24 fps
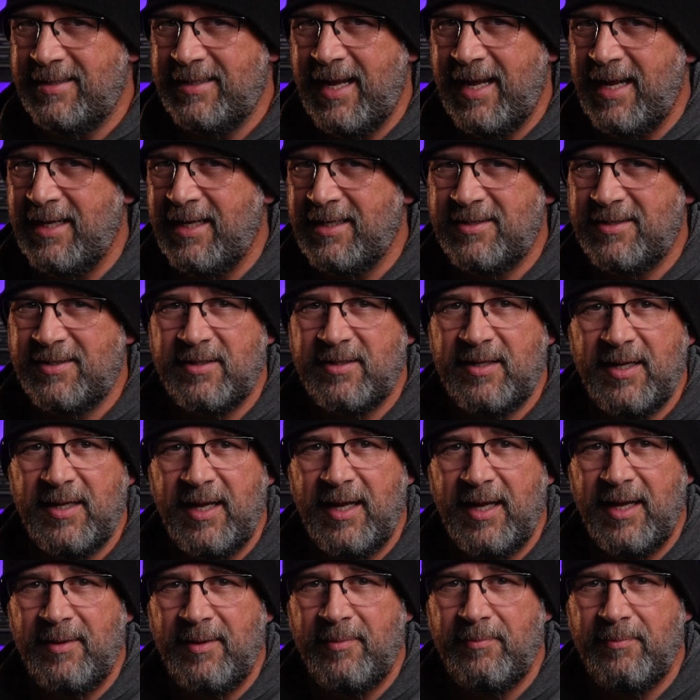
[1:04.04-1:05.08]
takes
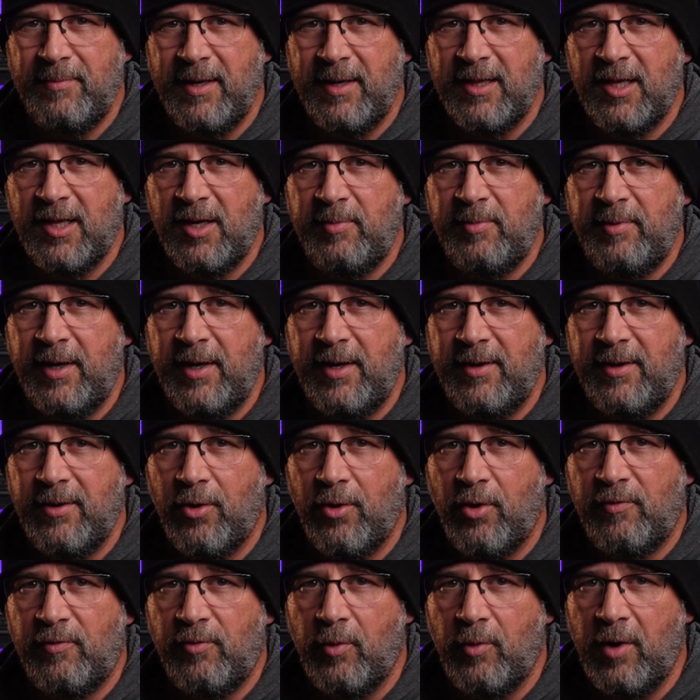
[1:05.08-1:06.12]
can be a little bit
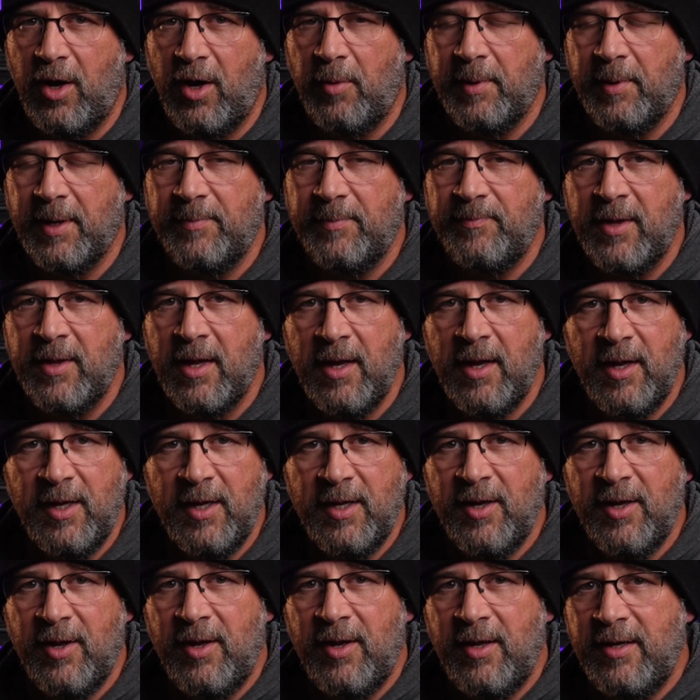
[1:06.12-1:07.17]
overwhelming.
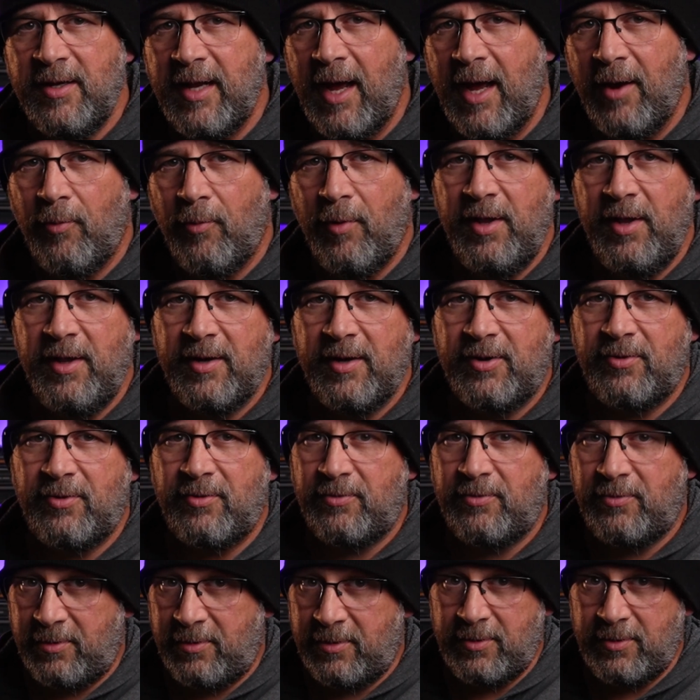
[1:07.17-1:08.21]
Now, one of the
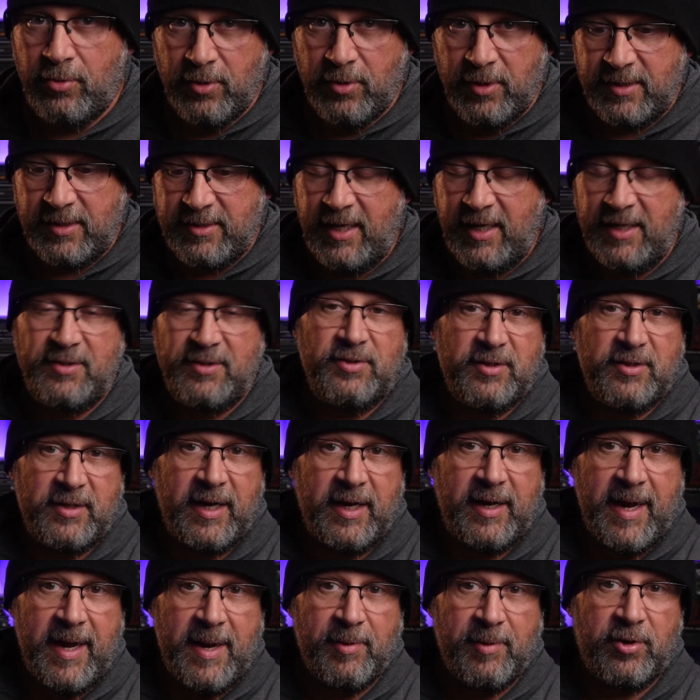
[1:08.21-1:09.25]
cool accessories
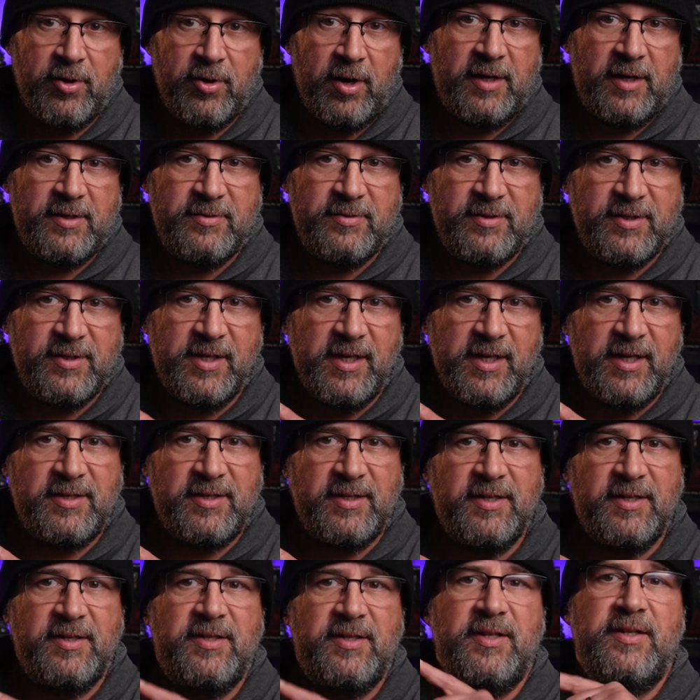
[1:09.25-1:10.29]
I came across is this.
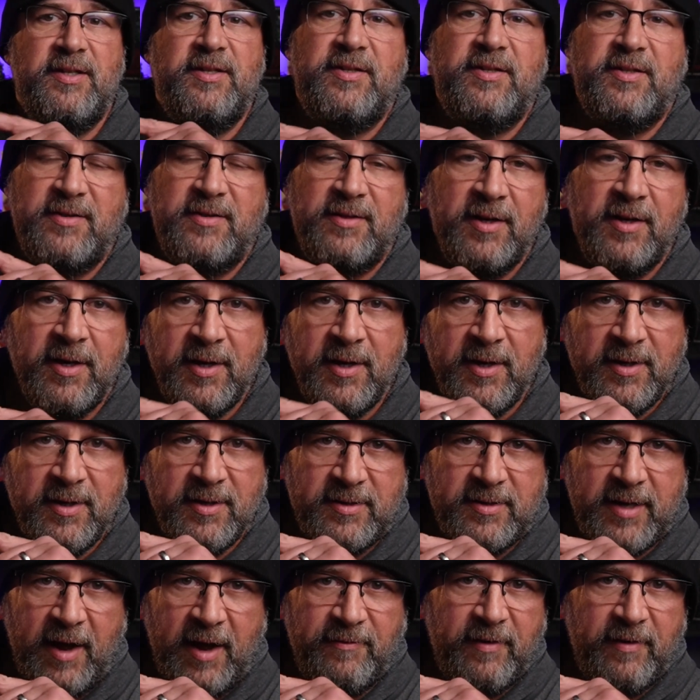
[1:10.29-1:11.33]
This is
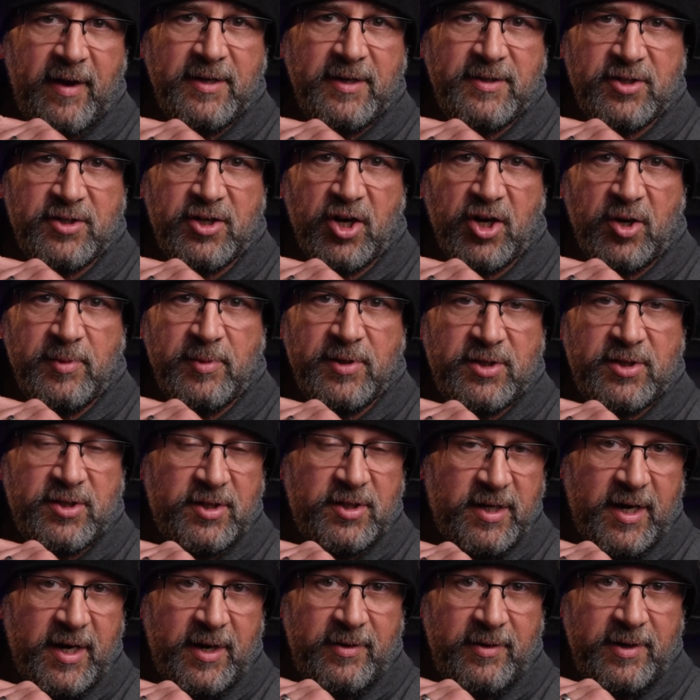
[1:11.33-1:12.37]
Sci-fi Skirmish
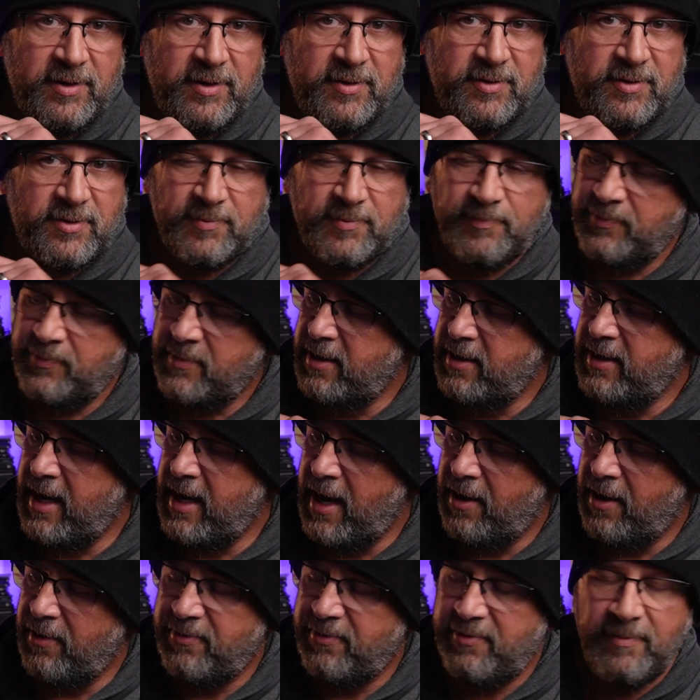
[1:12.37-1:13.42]
Scenarios.
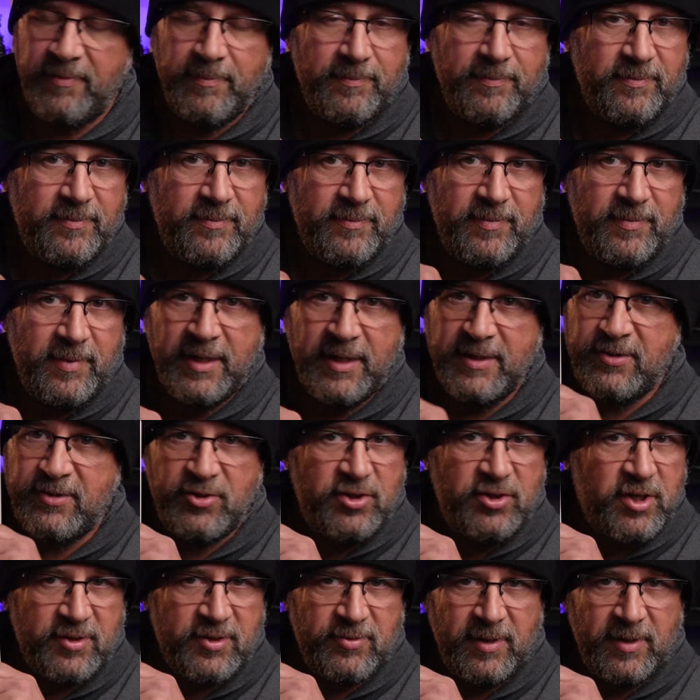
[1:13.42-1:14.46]
Now, it's
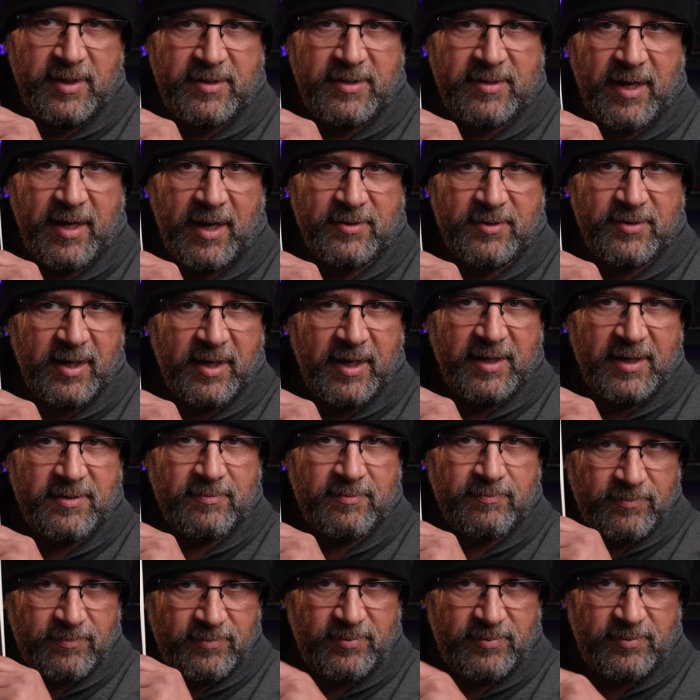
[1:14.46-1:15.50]
just what it sounds like.
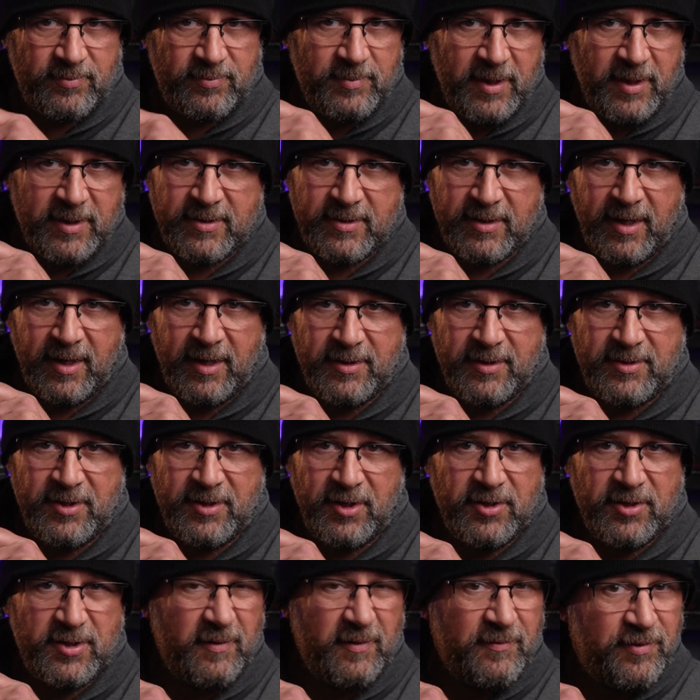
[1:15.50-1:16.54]
It's a
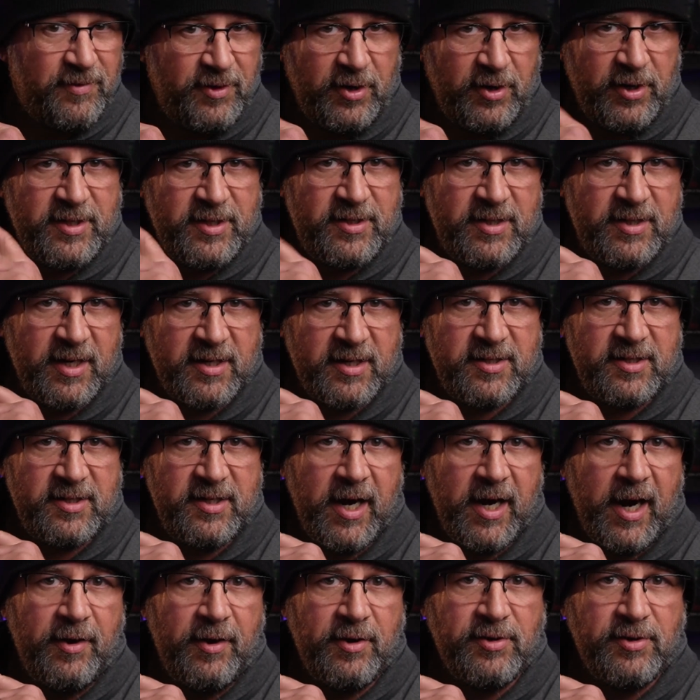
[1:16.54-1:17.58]
series of 36
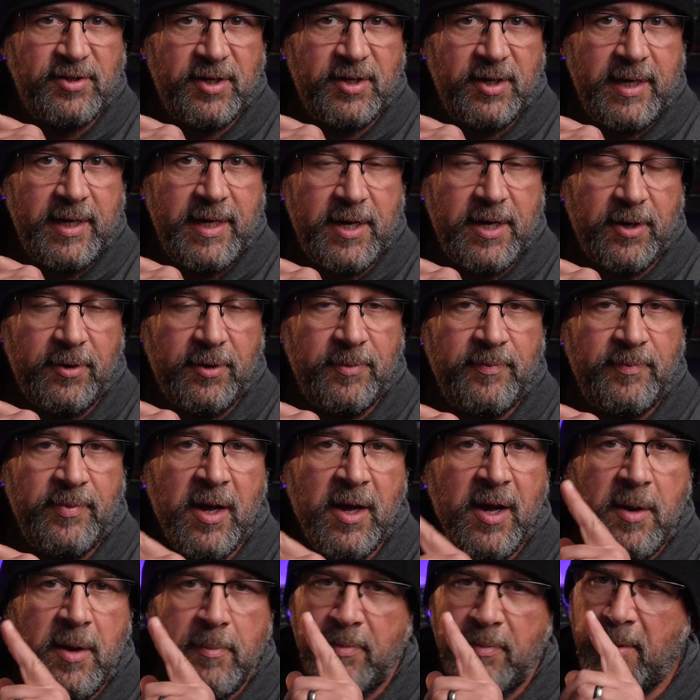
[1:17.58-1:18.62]
scenarios in here.
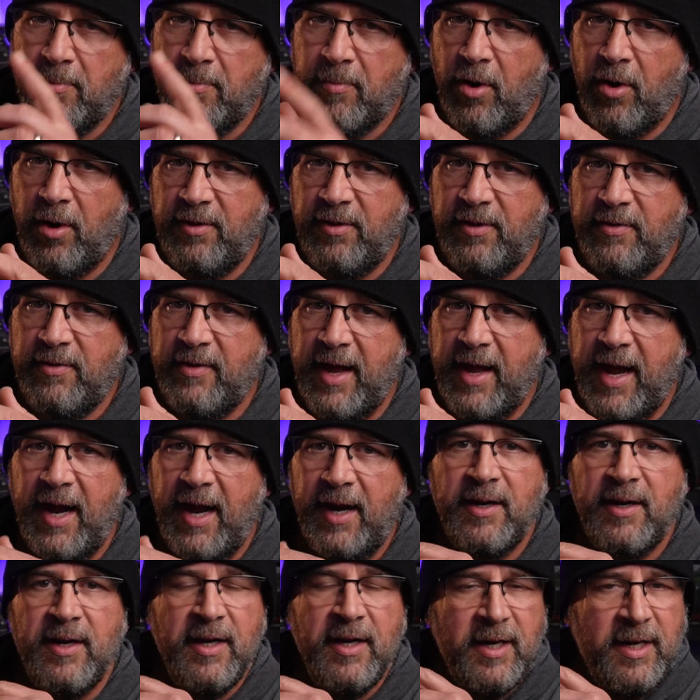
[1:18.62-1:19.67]
But more than that,